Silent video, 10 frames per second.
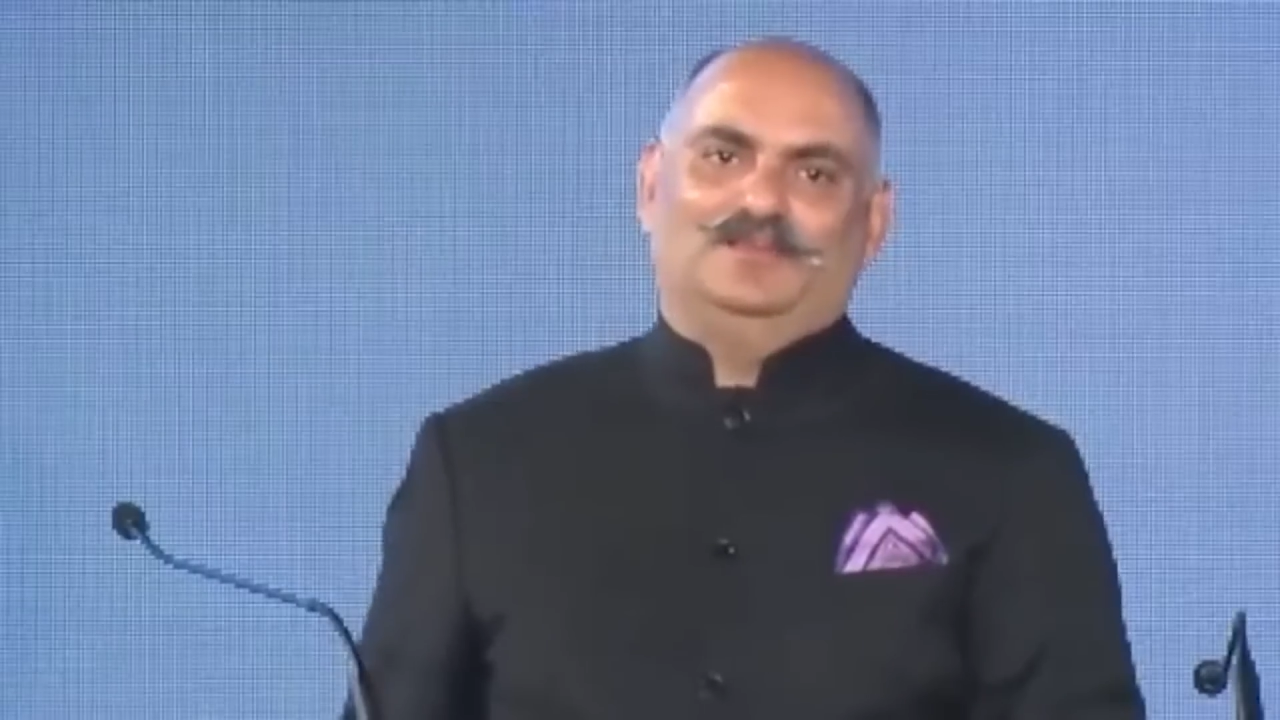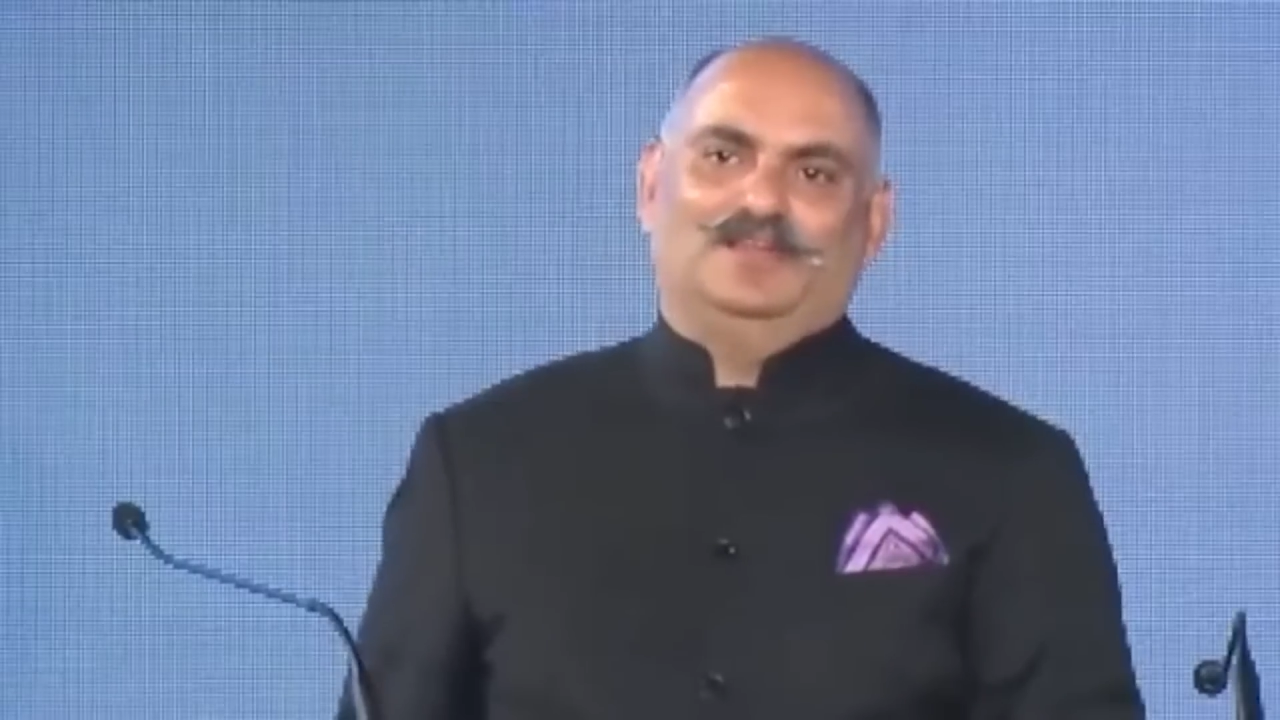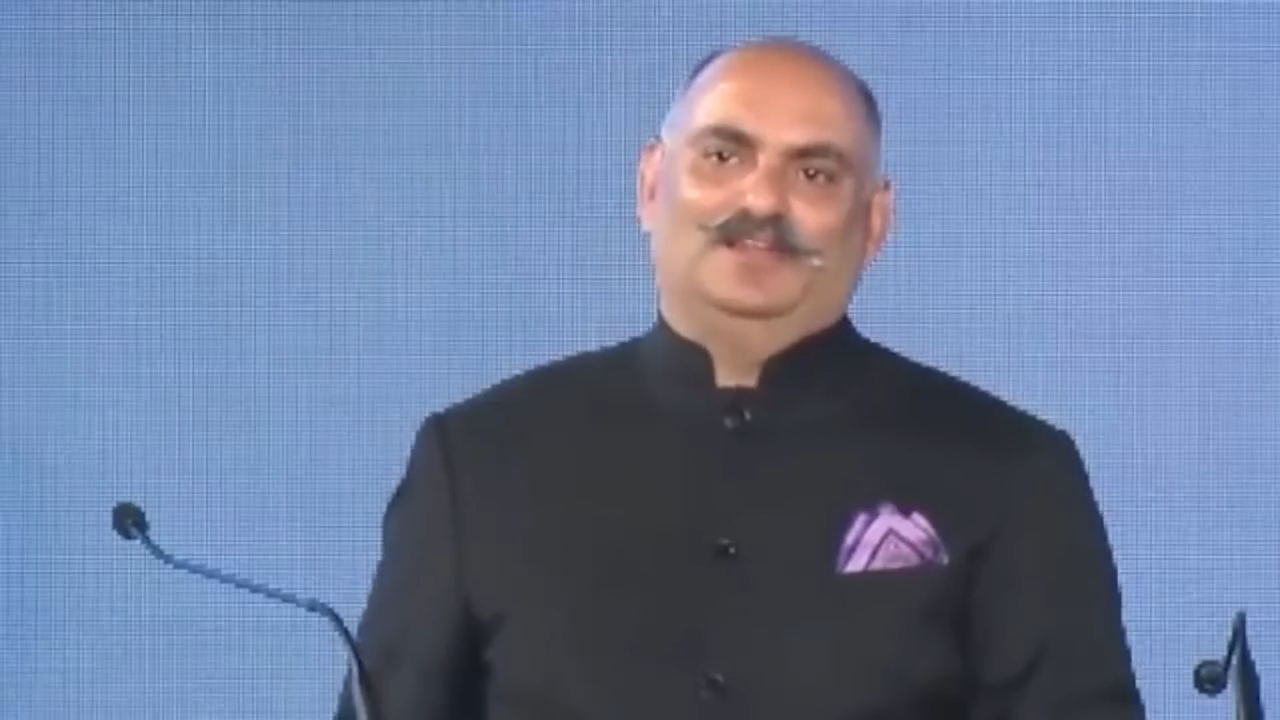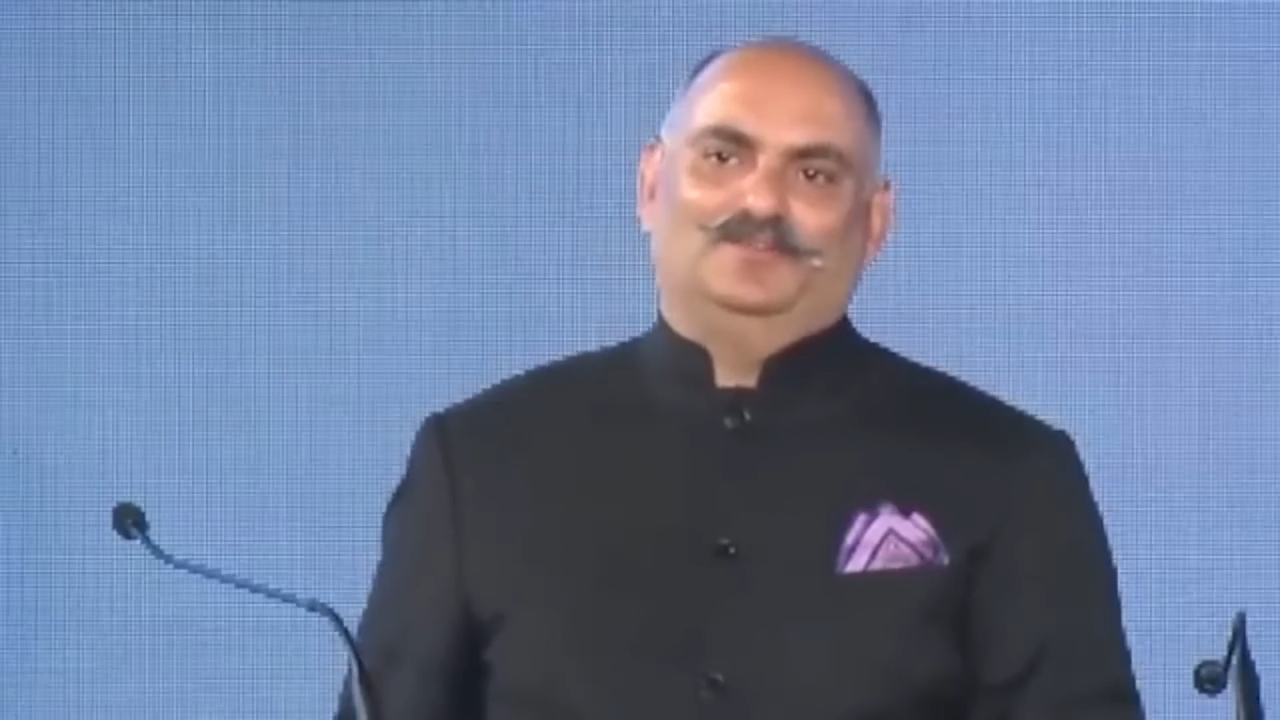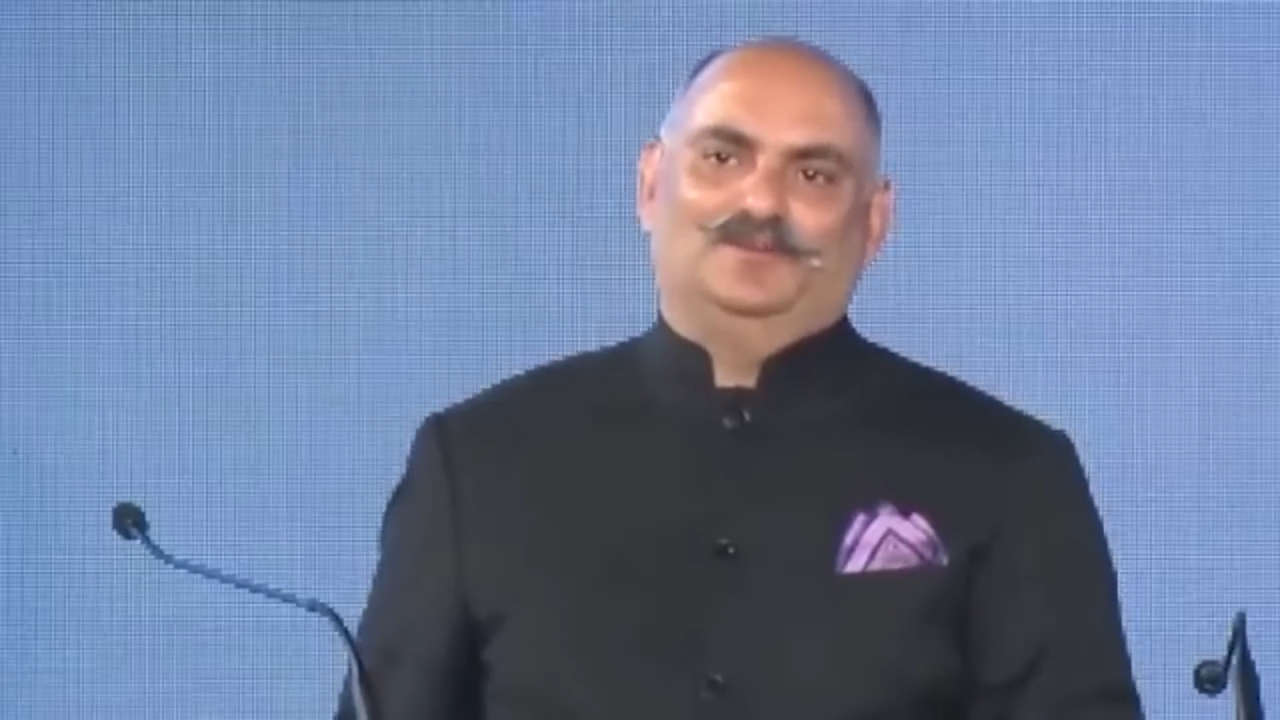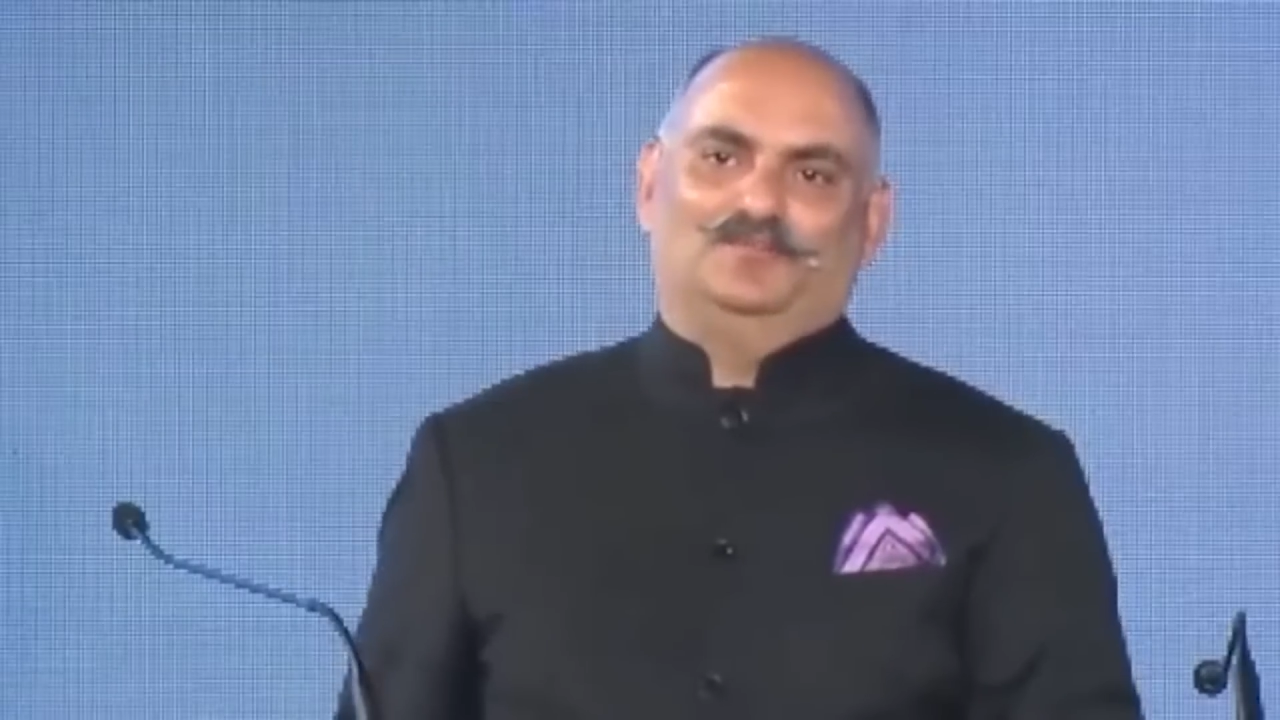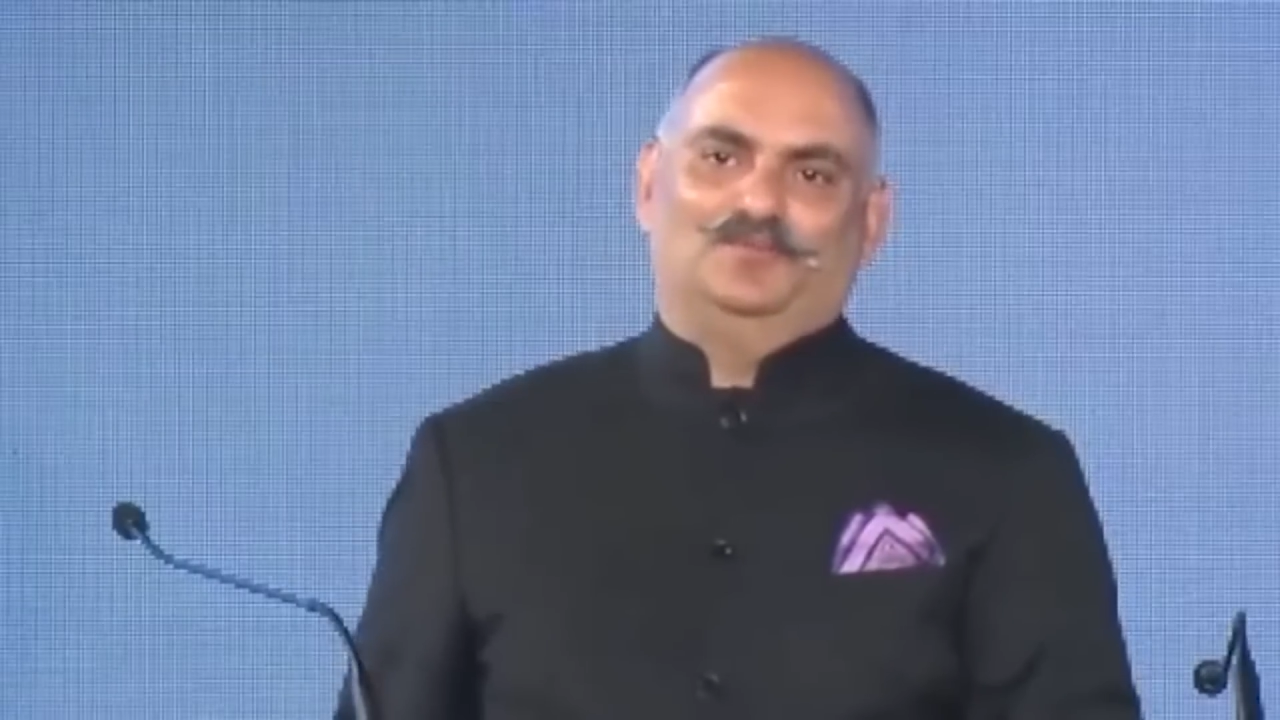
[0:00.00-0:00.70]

kind of a